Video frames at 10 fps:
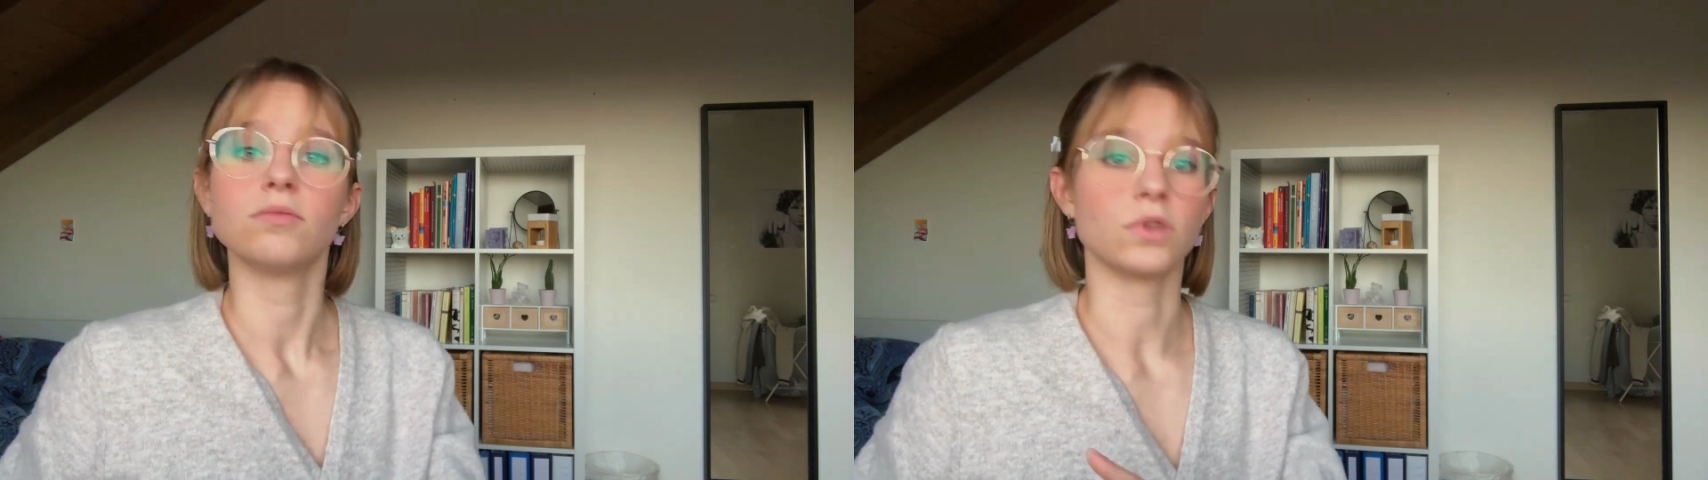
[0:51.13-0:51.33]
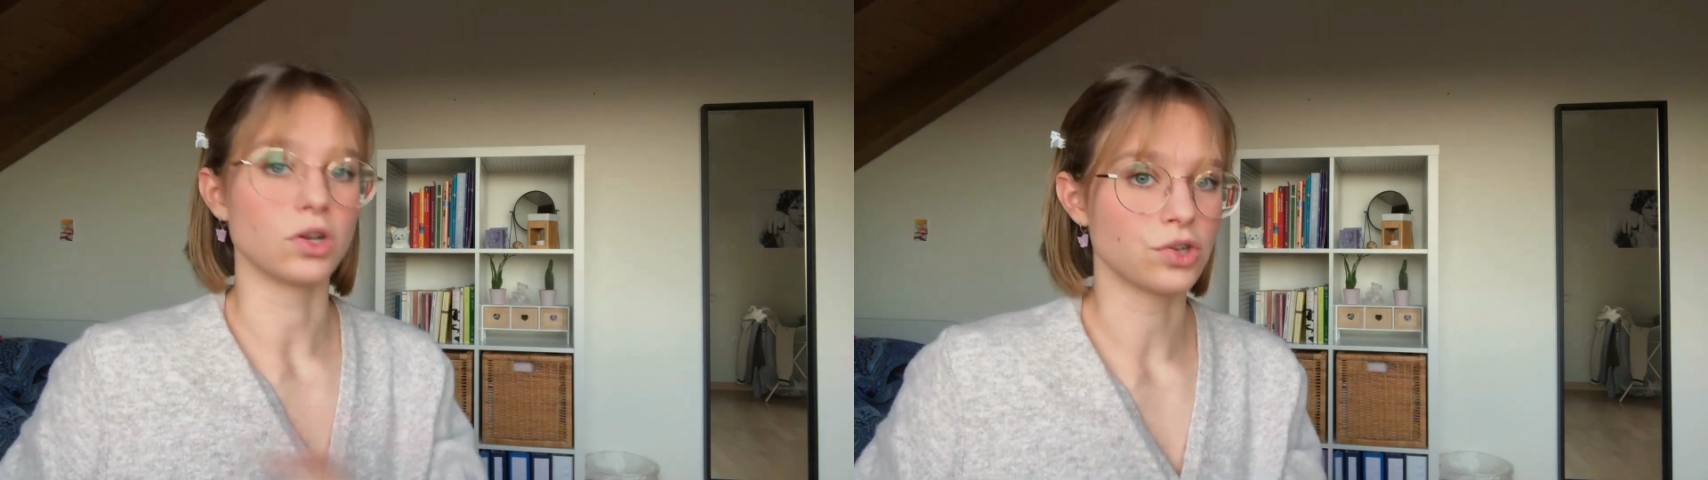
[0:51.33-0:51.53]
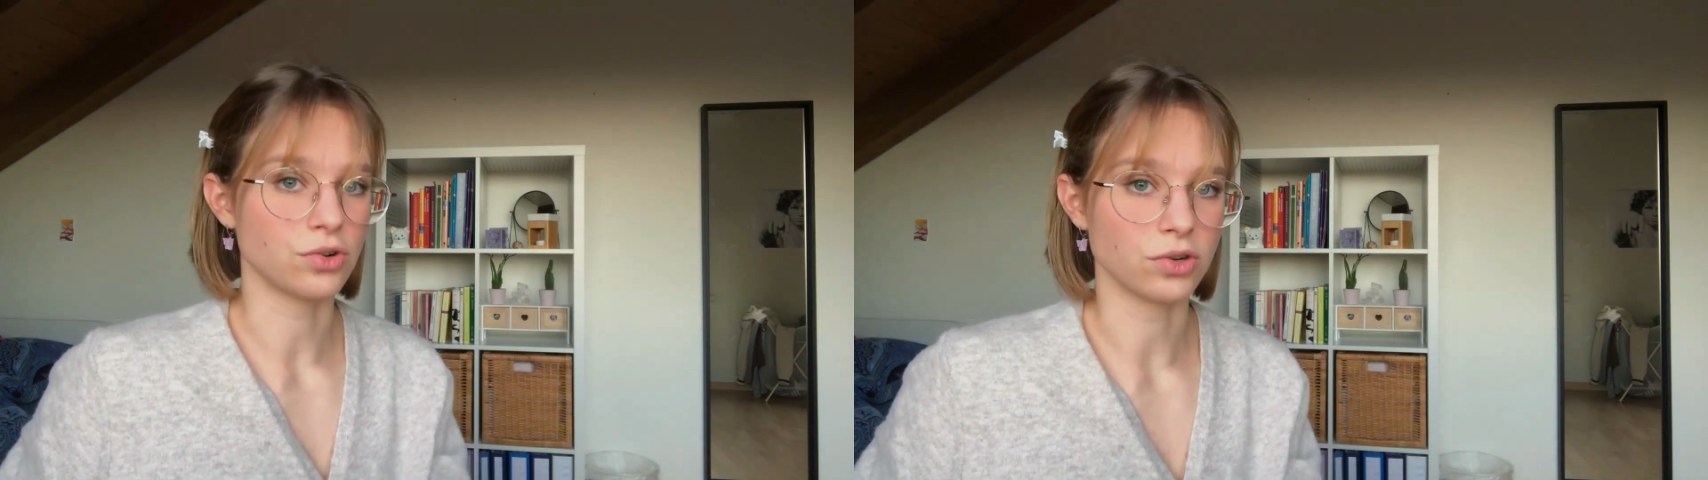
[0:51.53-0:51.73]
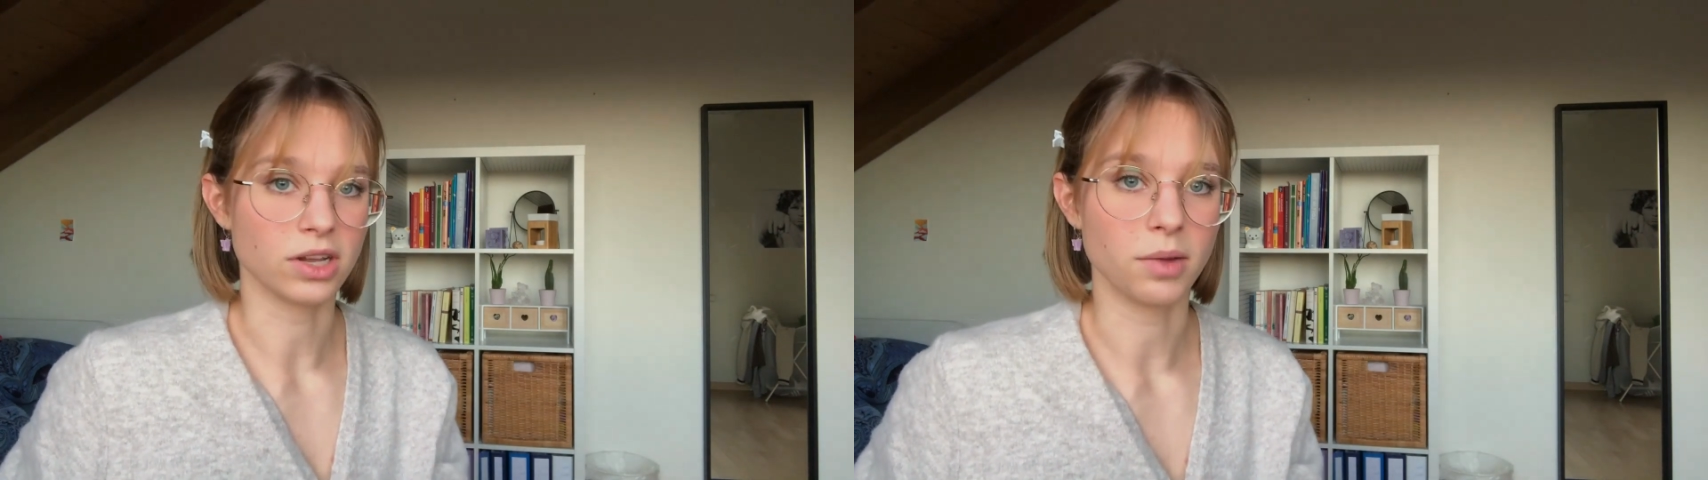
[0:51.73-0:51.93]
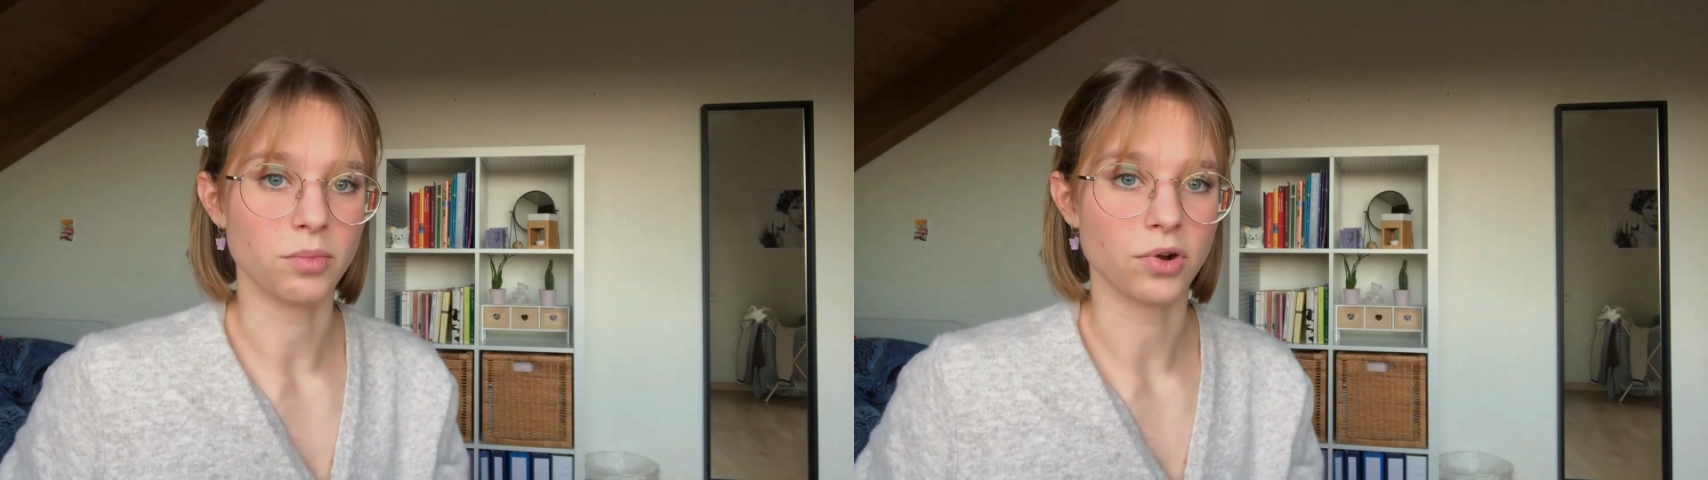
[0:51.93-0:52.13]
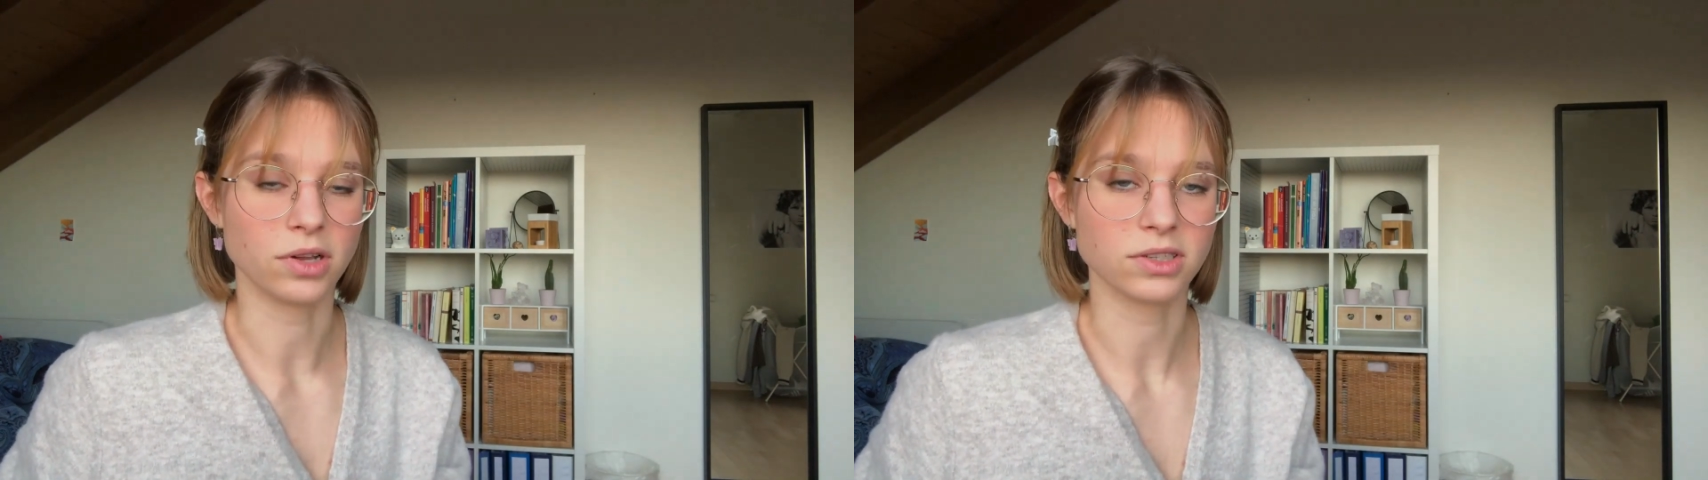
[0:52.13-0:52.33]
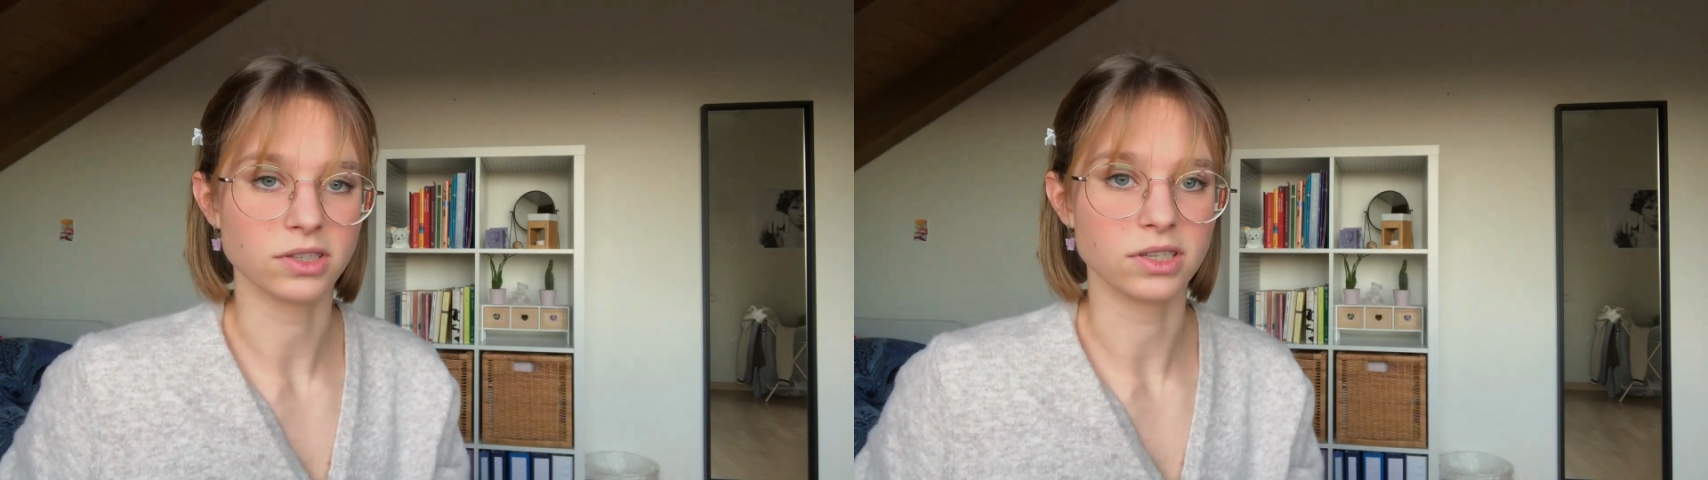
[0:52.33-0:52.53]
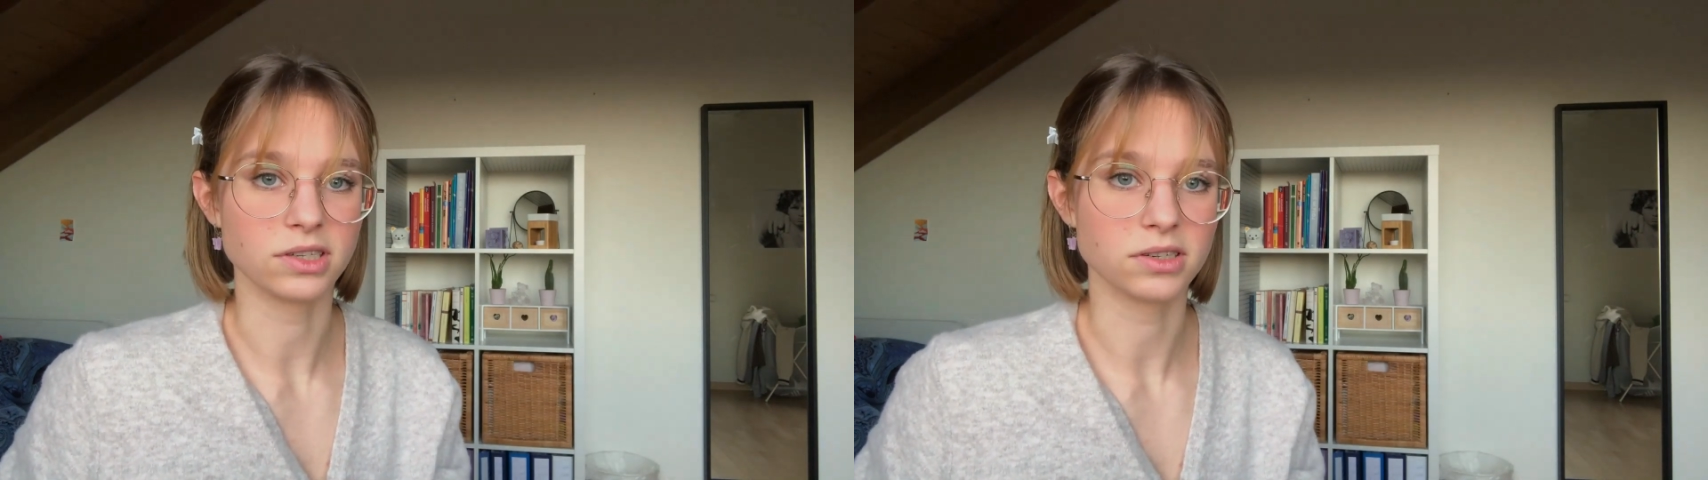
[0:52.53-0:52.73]
Not sure that I'm
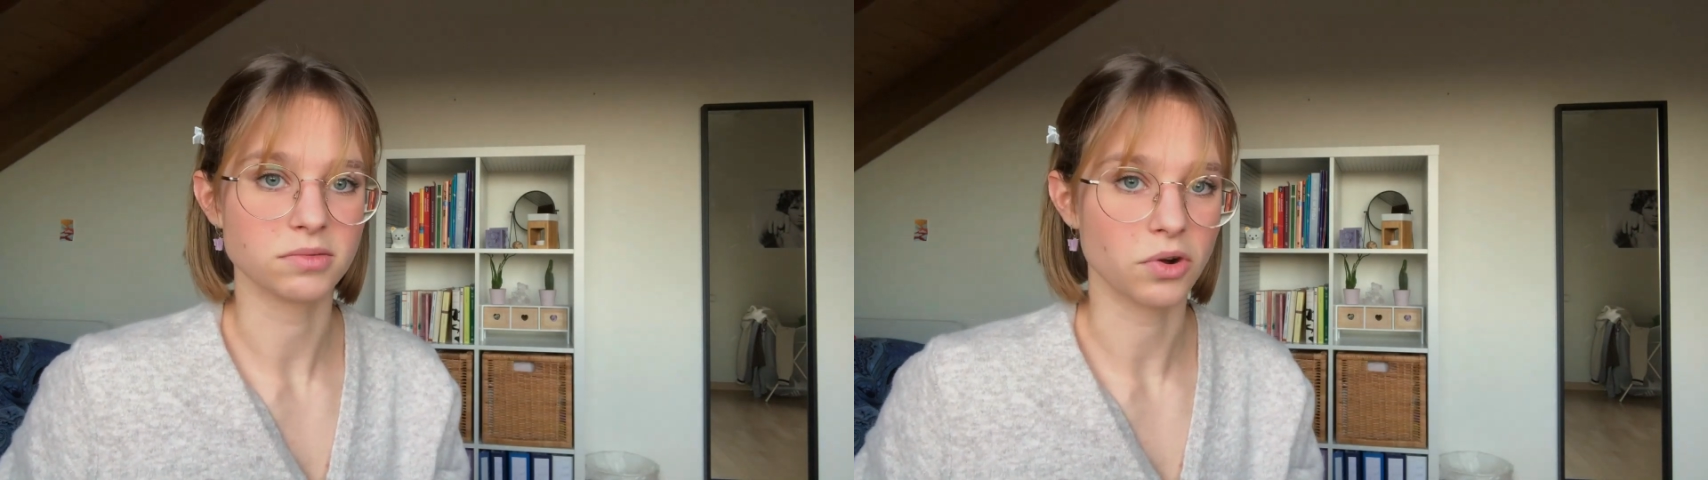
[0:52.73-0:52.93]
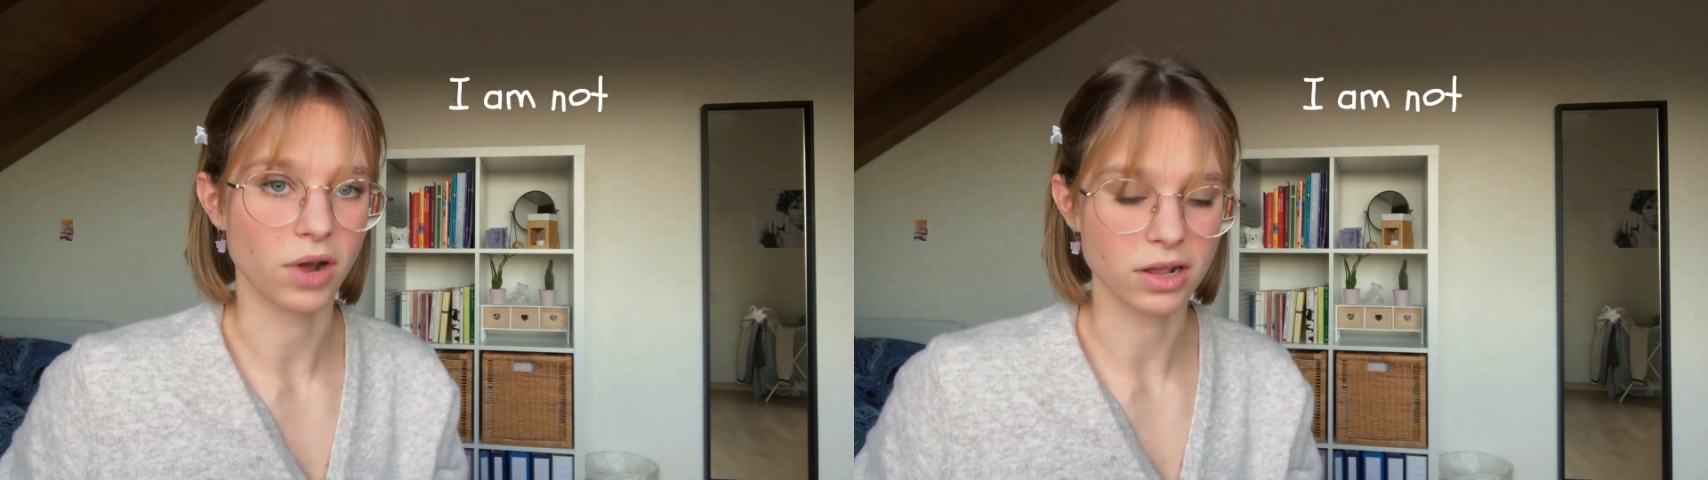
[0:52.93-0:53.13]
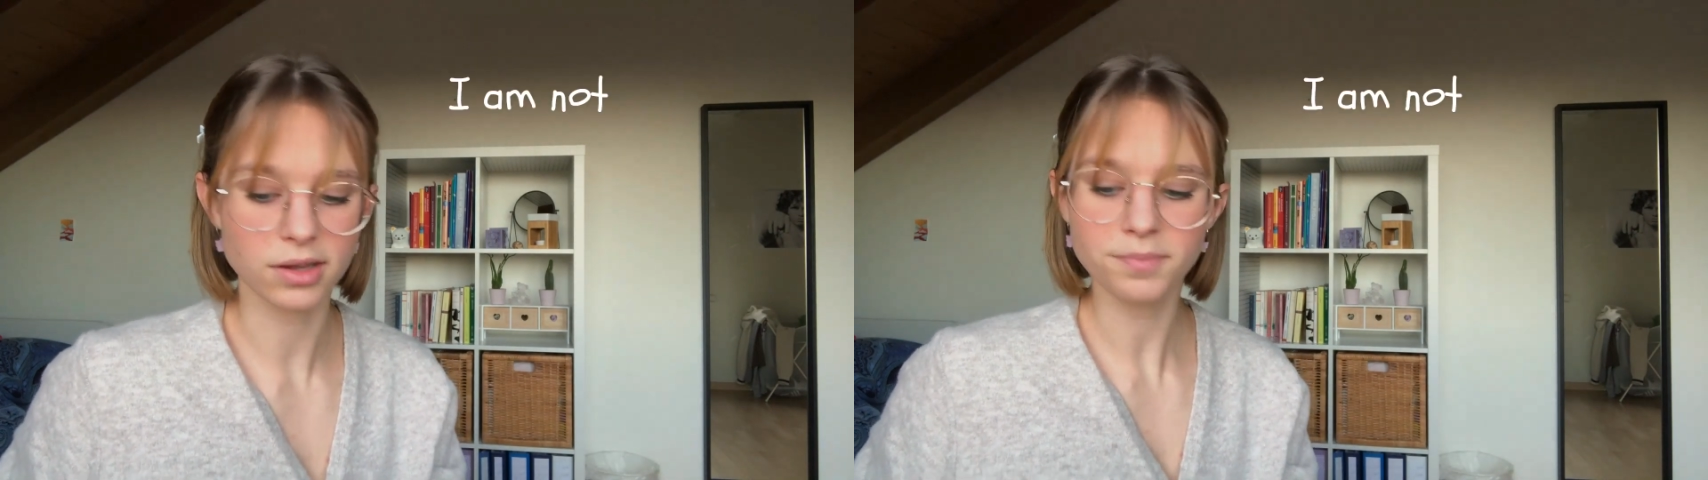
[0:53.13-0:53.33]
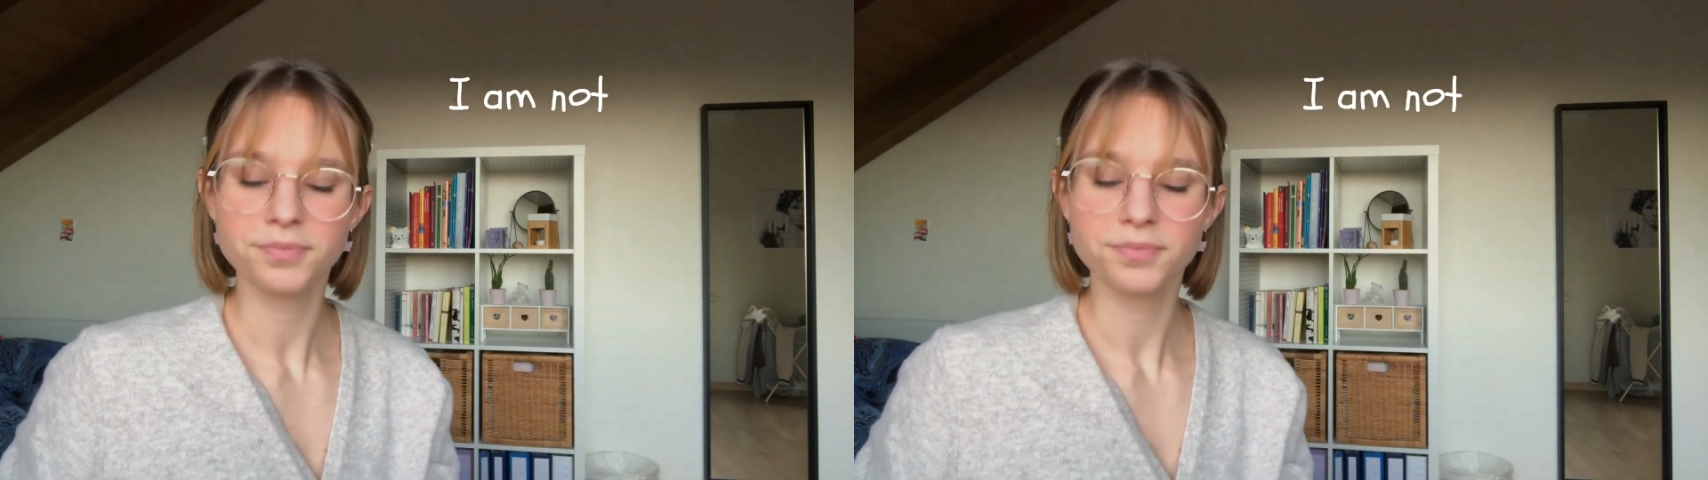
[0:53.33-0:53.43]
pronouncing this correctly.